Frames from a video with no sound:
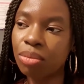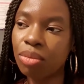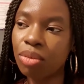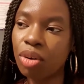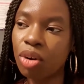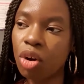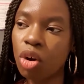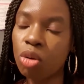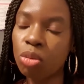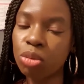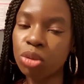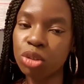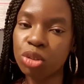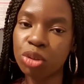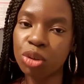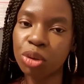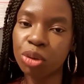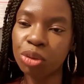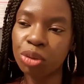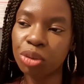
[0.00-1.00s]
almost
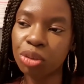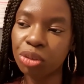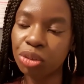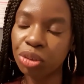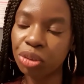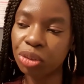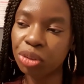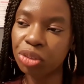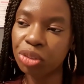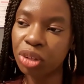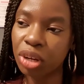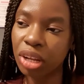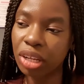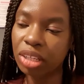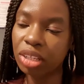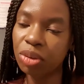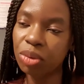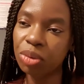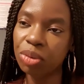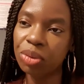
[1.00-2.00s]
all through, so like
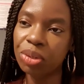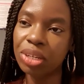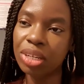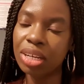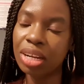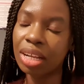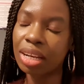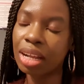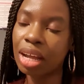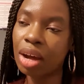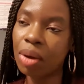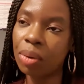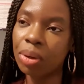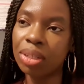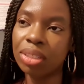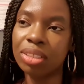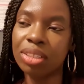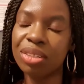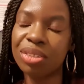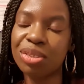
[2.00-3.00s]
it will rain an hour
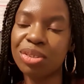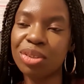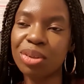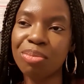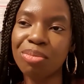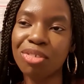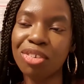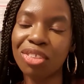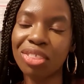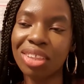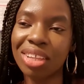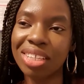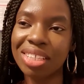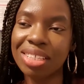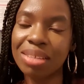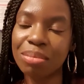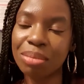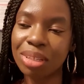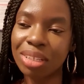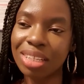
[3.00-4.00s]
and then stop for
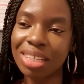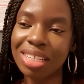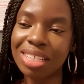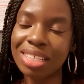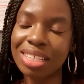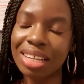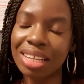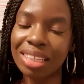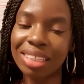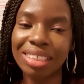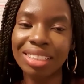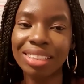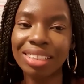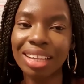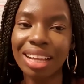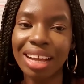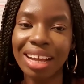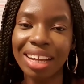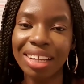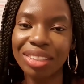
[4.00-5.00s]
30 minutes and
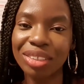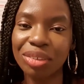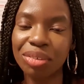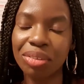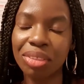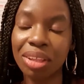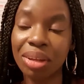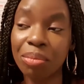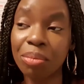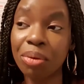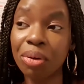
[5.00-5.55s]
that kind of thing.